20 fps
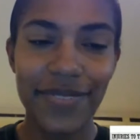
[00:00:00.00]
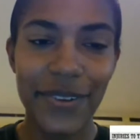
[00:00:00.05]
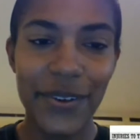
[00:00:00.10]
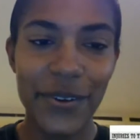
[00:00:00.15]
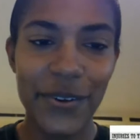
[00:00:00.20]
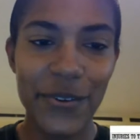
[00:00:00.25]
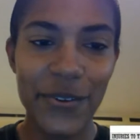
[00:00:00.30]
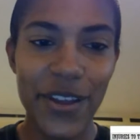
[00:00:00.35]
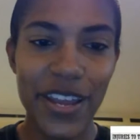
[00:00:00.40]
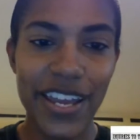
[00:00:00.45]

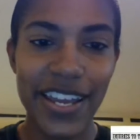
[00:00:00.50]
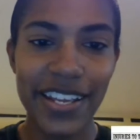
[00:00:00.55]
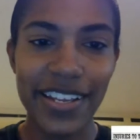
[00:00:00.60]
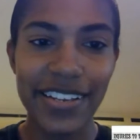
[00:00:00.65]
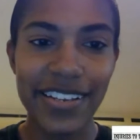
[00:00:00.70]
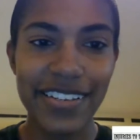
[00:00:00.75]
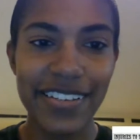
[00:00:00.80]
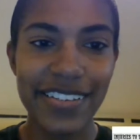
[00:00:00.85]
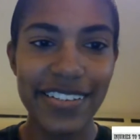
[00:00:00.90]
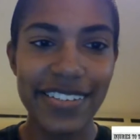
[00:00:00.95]
All right.
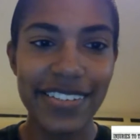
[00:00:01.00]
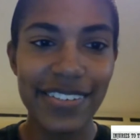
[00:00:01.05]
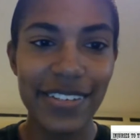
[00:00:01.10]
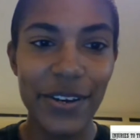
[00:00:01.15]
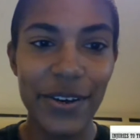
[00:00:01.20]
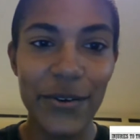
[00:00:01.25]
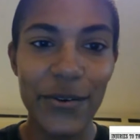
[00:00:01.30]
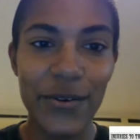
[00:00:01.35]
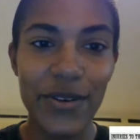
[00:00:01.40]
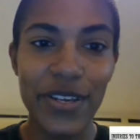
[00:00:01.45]

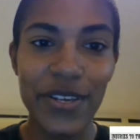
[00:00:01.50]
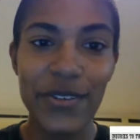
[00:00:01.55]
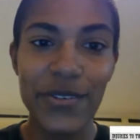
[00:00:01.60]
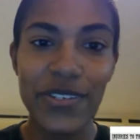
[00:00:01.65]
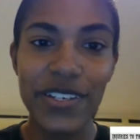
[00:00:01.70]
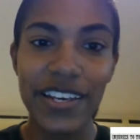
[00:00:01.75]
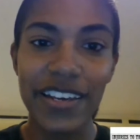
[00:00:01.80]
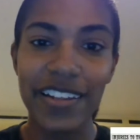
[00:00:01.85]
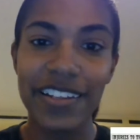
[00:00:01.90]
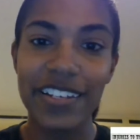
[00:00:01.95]
So
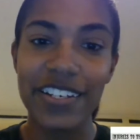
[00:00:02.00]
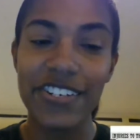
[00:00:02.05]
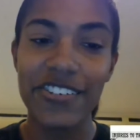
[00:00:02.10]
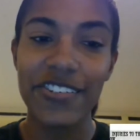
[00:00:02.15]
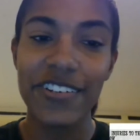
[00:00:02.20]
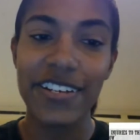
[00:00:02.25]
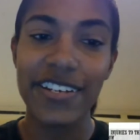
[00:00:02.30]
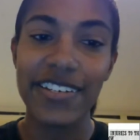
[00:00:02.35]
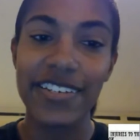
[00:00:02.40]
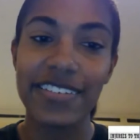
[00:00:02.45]
UCL
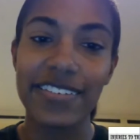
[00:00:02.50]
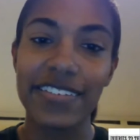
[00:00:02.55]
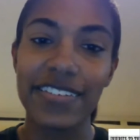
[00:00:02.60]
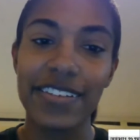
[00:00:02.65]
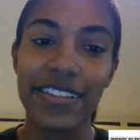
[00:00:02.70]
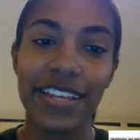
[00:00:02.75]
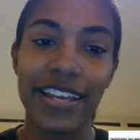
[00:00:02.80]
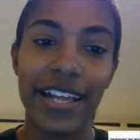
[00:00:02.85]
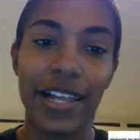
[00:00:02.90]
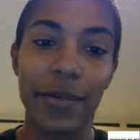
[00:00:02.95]
injuries to
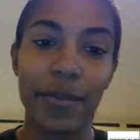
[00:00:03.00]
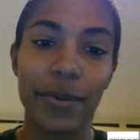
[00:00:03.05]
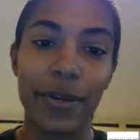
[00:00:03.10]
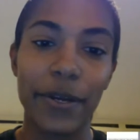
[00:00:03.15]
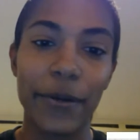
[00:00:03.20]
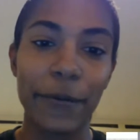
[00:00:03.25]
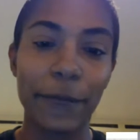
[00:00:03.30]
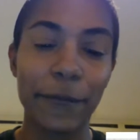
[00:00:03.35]
the elbow.